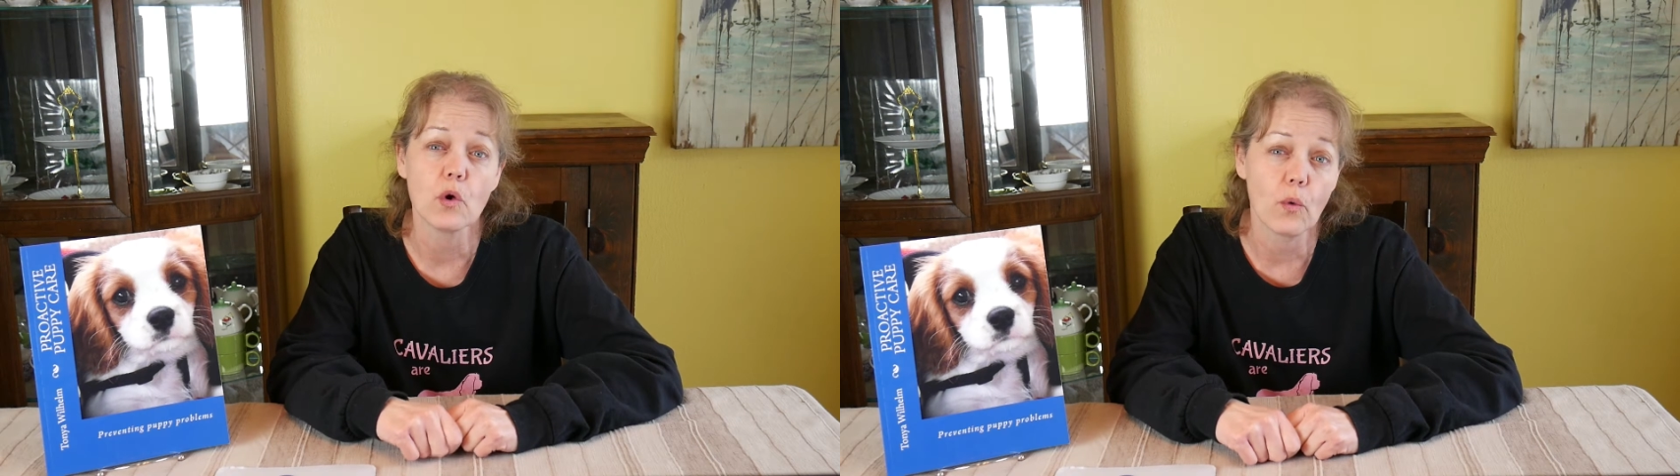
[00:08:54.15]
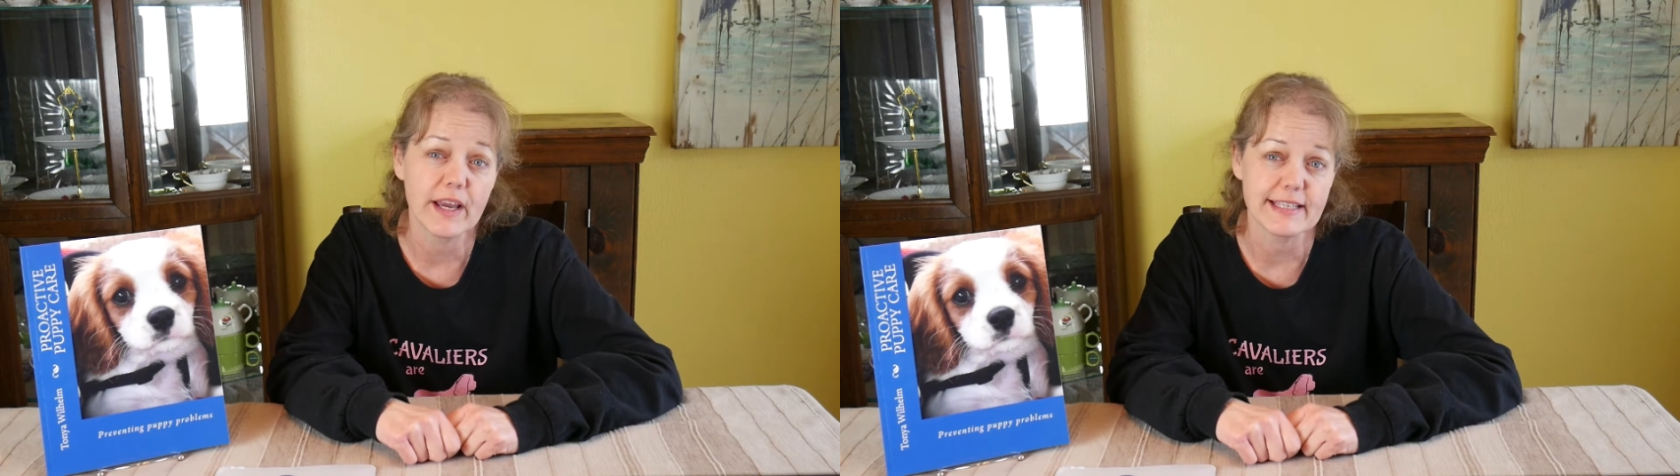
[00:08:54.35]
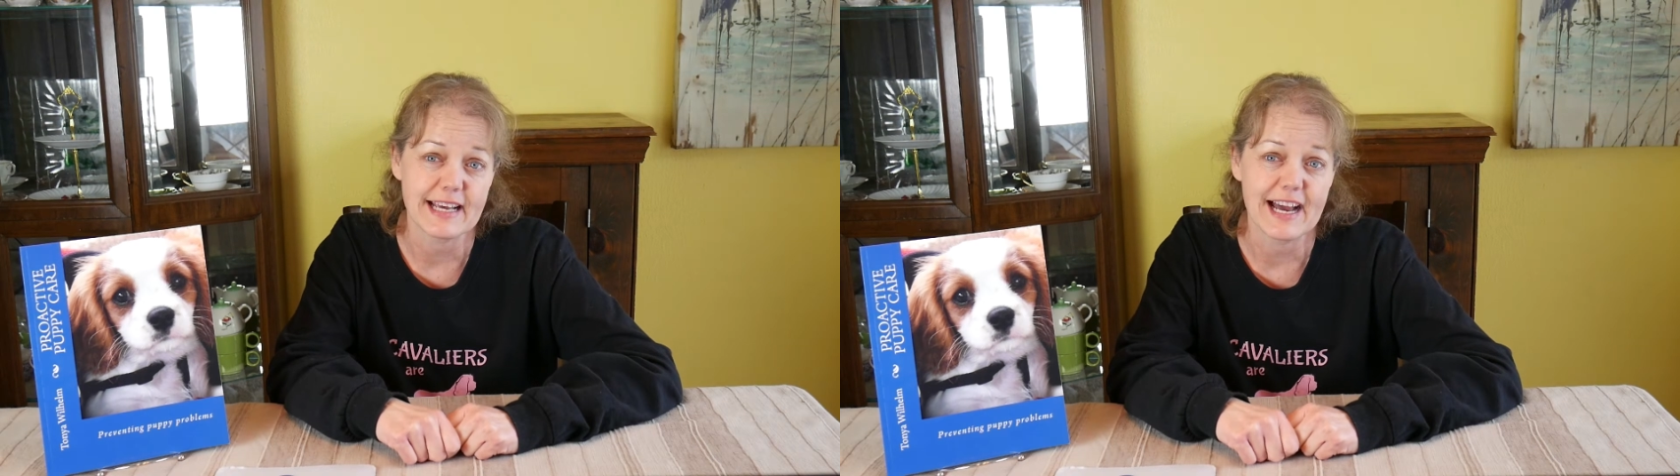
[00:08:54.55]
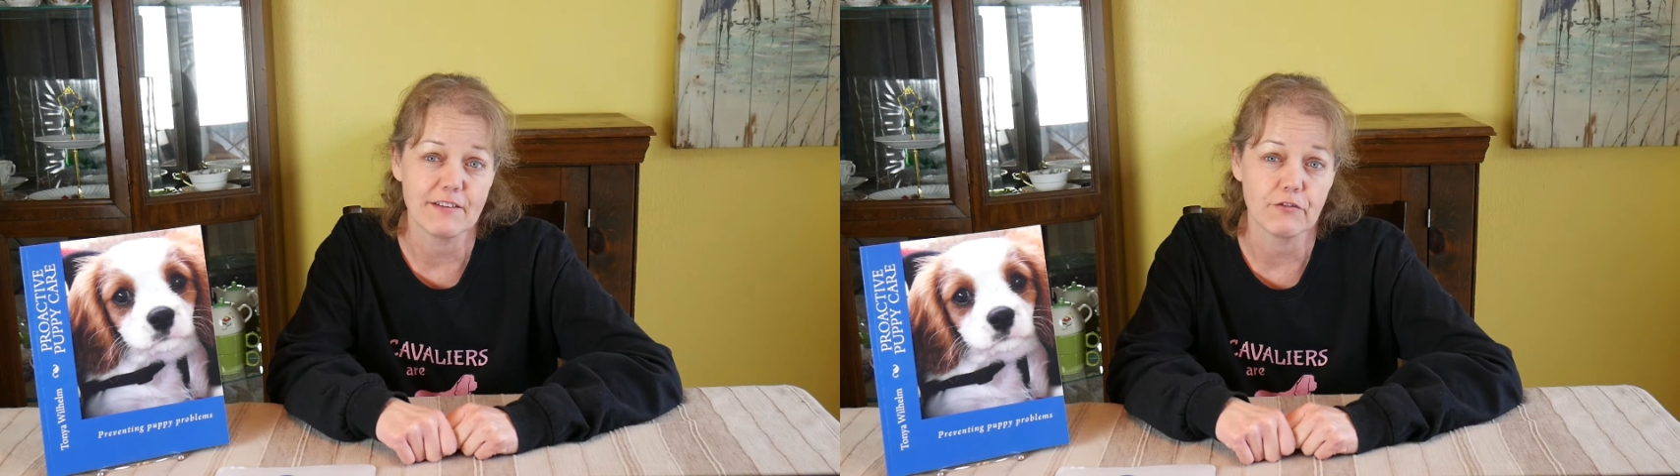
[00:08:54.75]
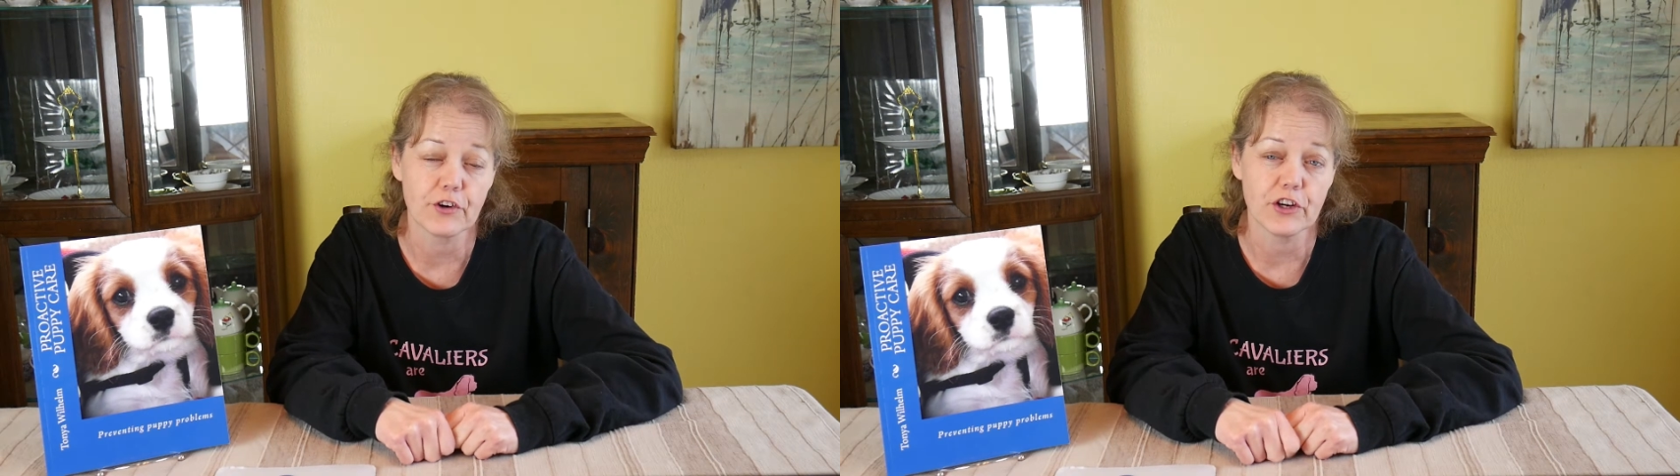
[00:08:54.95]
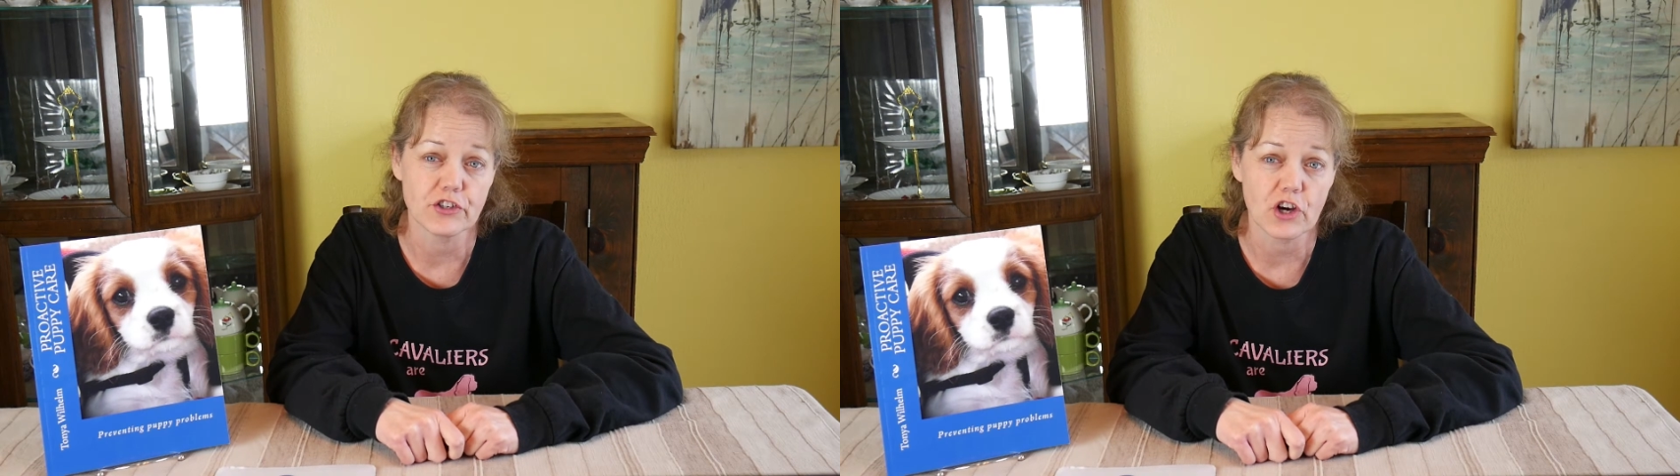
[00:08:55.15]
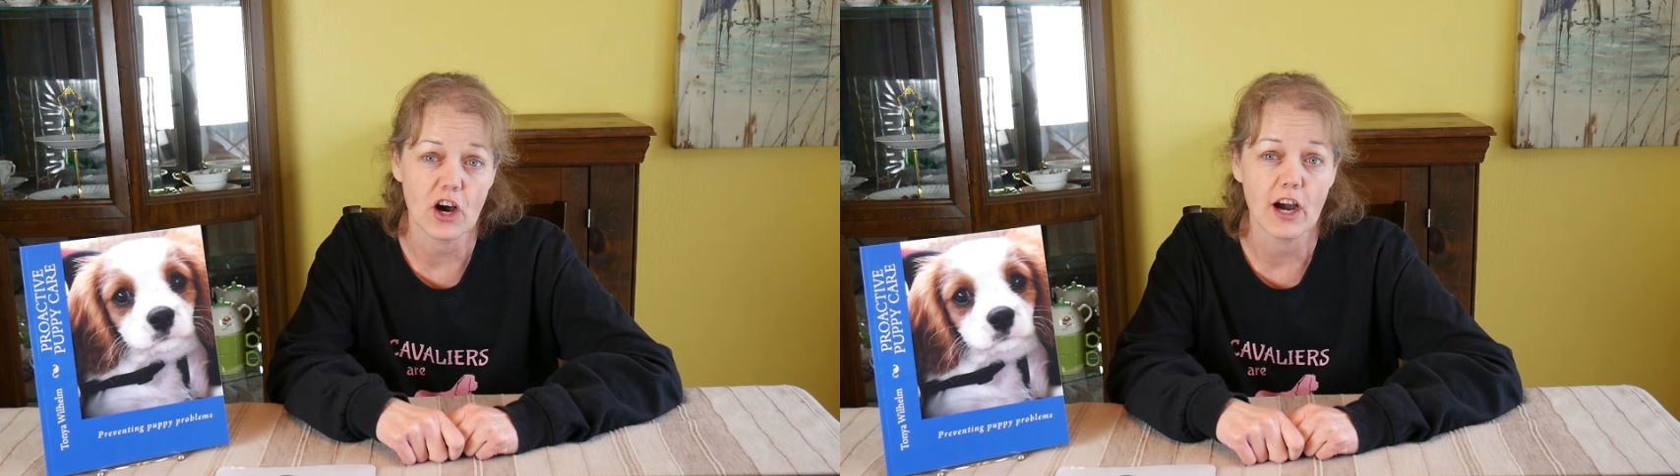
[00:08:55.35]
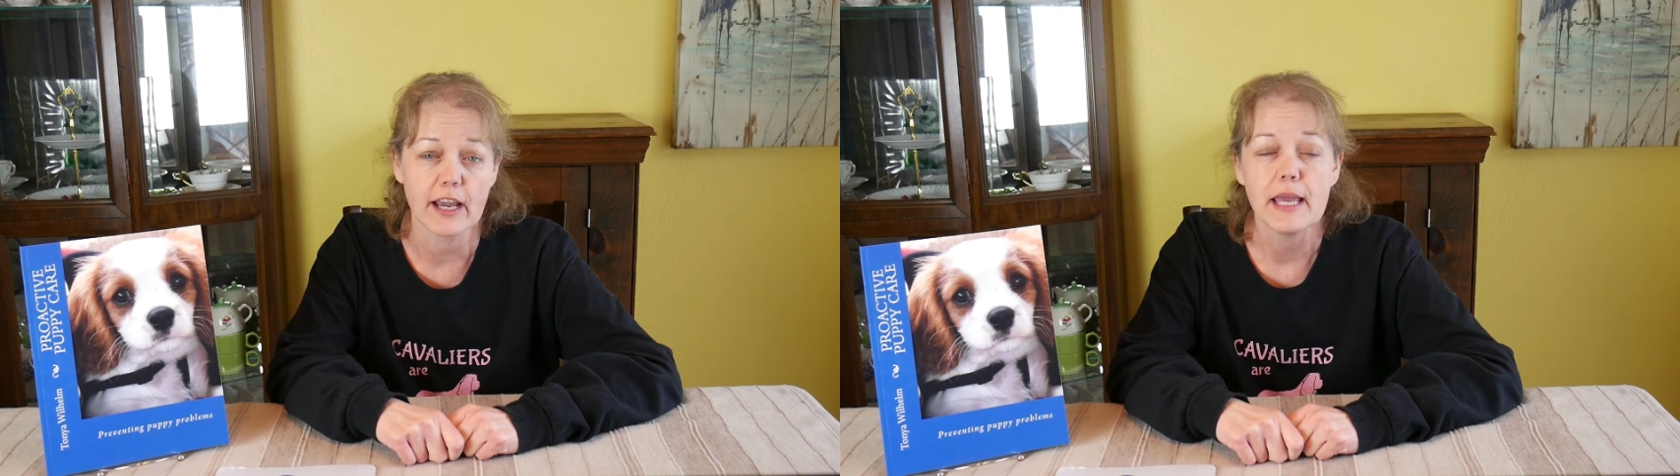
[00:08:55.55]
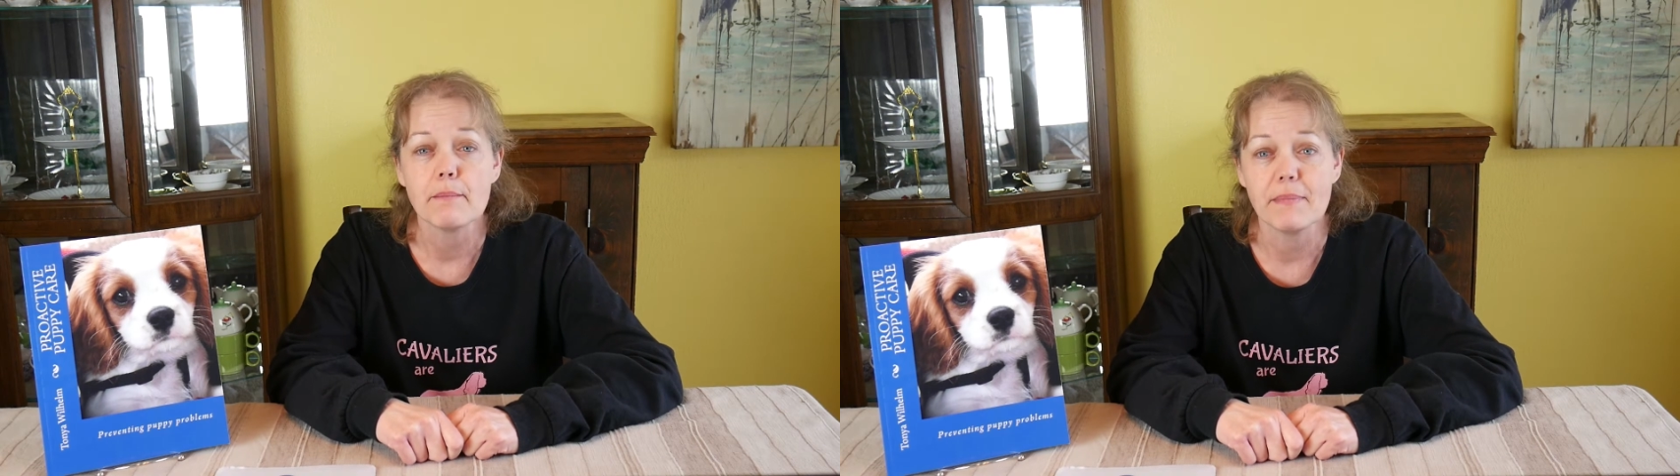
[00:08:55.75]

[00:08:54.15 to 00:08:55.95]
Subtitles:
noise on for your dog,